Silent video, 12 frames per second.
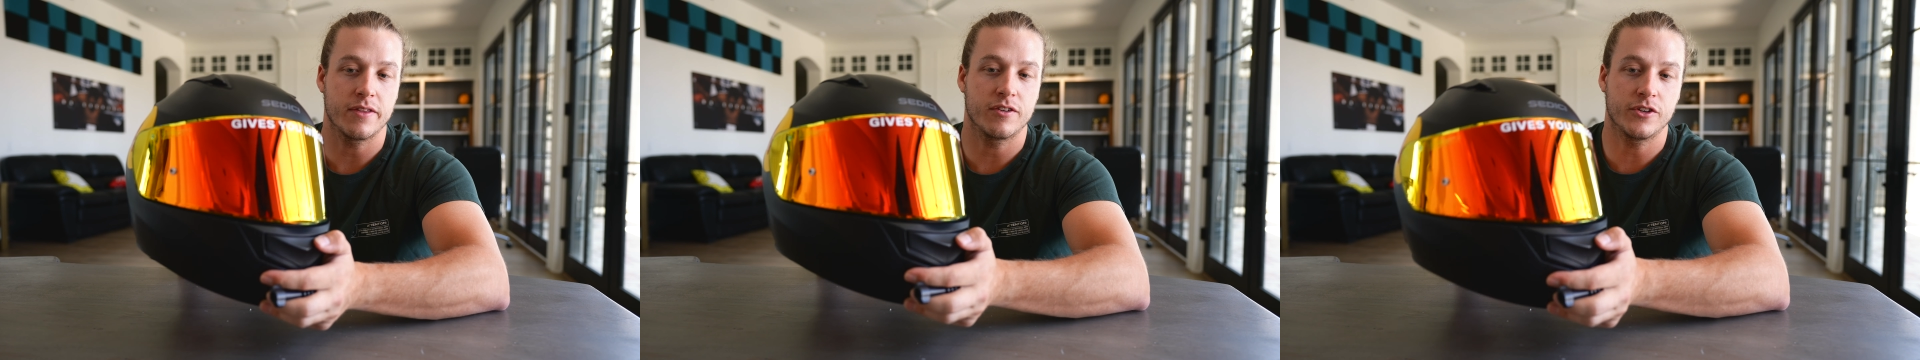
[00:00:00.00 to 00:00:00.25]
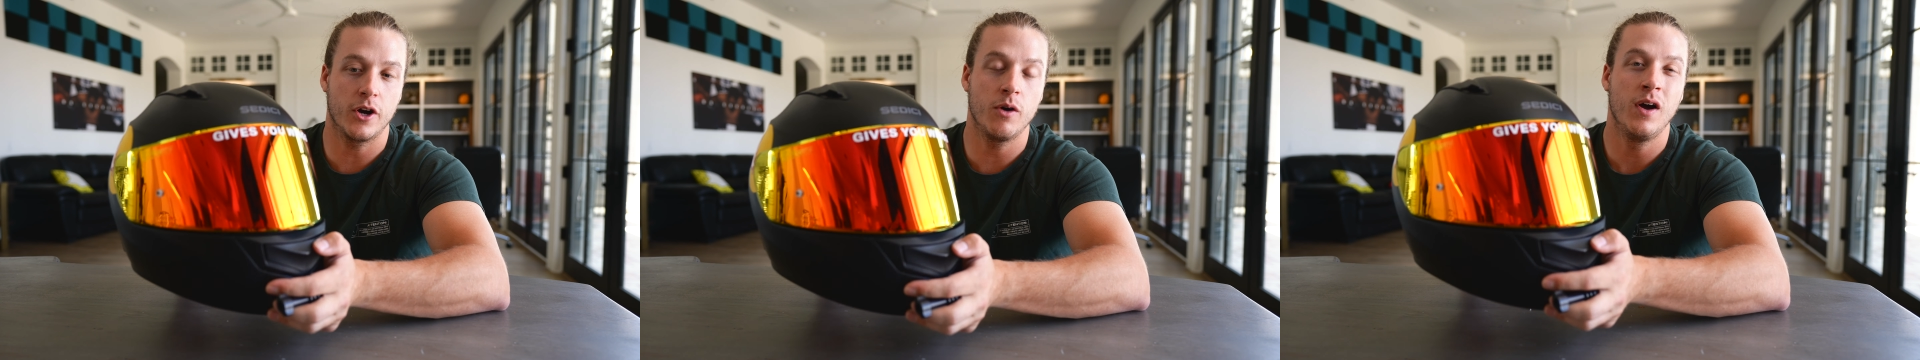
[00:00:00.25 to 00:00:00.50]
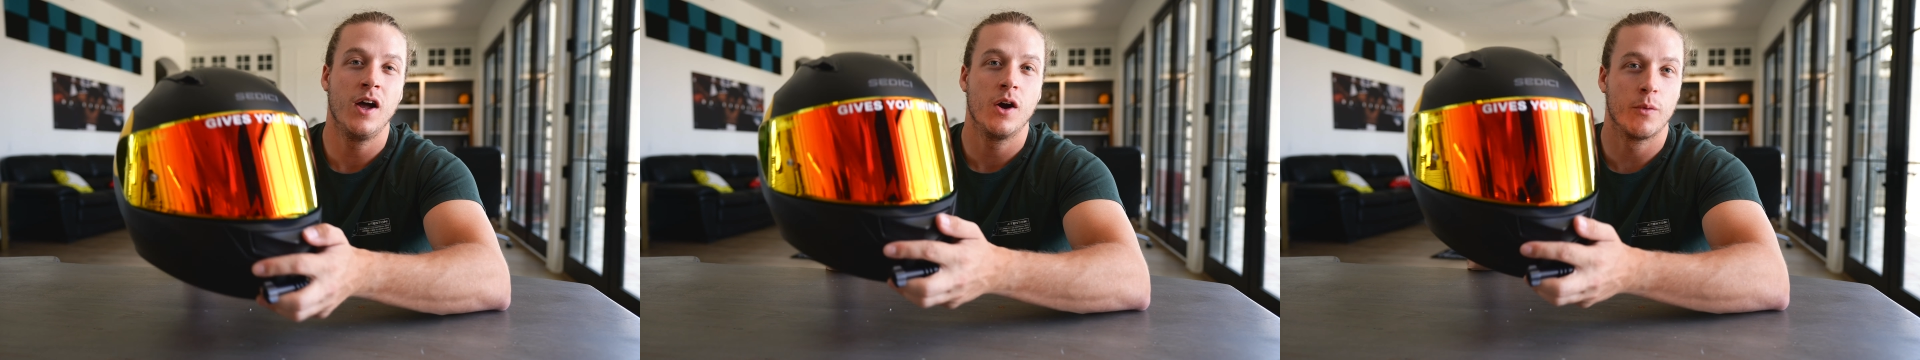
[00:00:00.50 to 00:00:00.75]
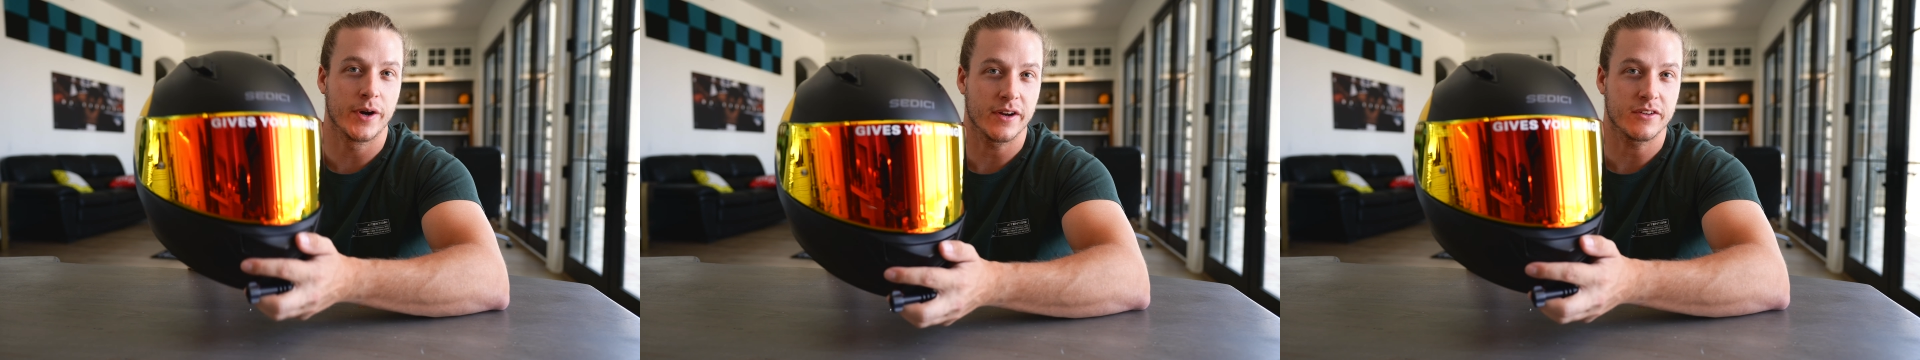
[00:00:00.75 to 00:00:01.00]
so
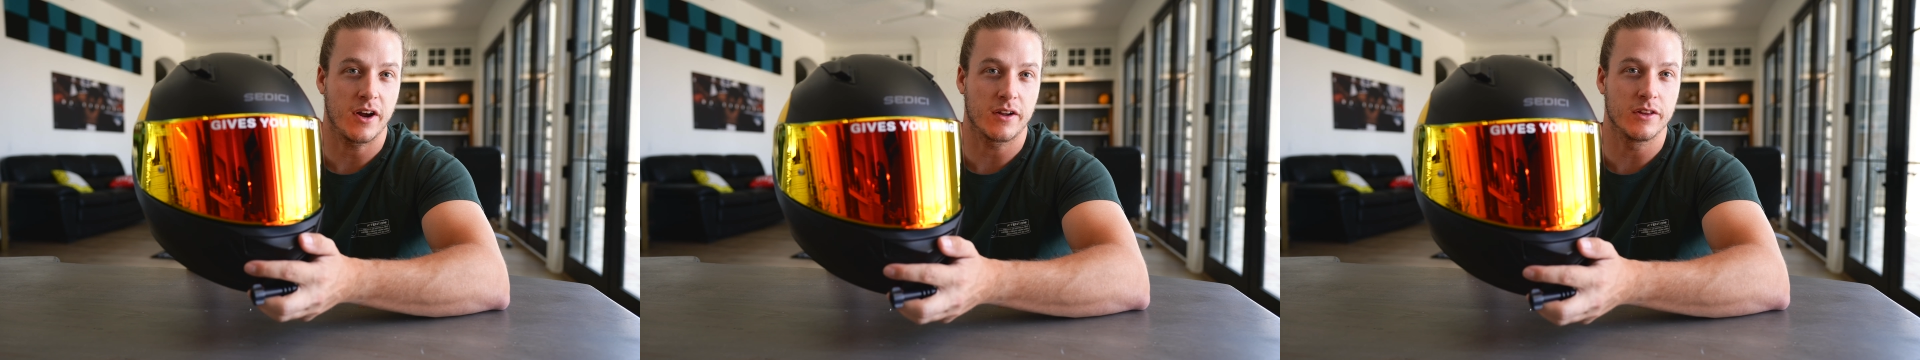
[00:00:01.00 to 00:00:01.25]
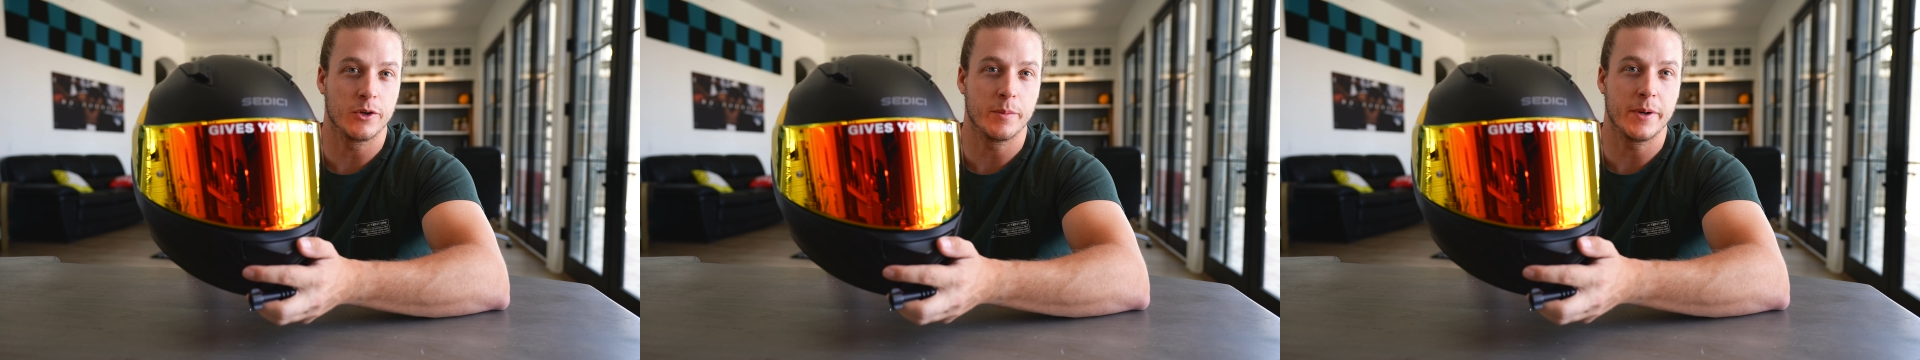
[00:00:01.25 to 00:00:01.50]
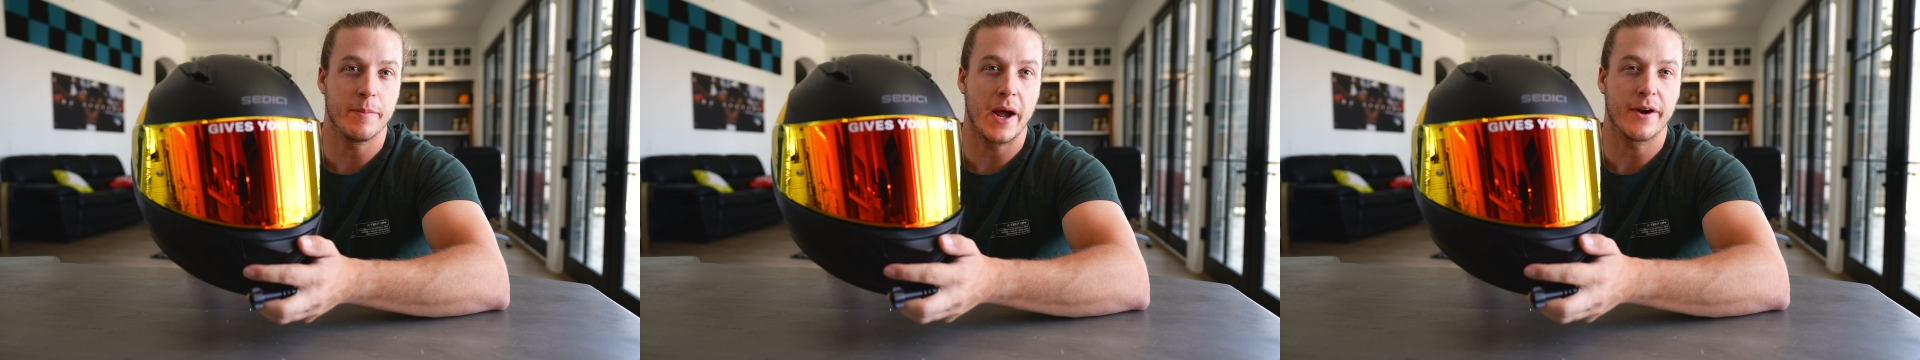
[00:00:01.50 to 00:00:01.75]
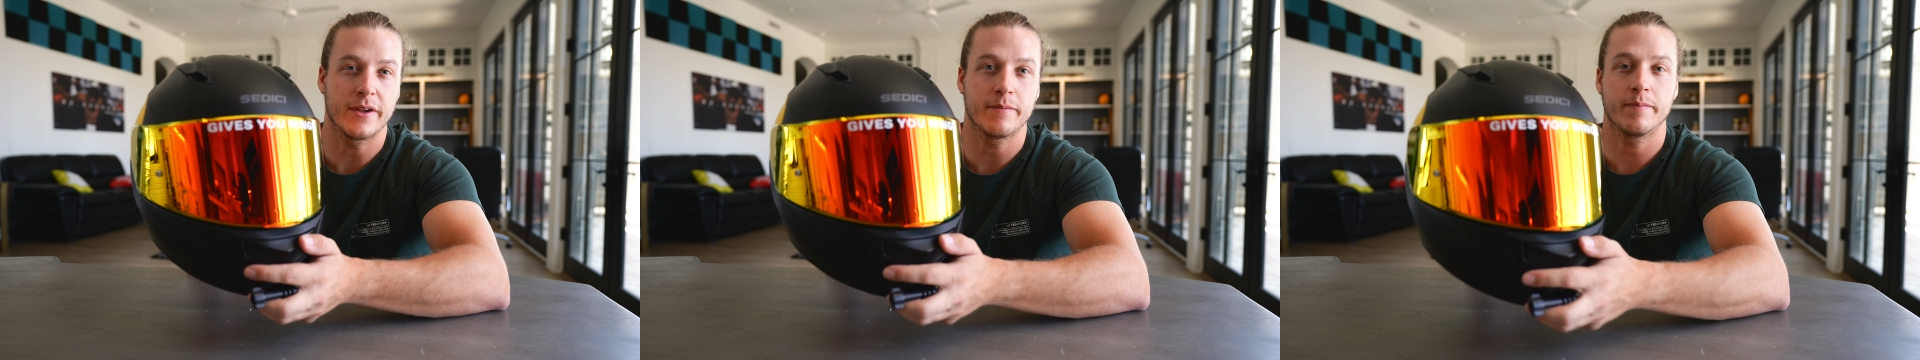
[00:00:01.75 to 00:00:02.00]
we're going to talk a little bit about it.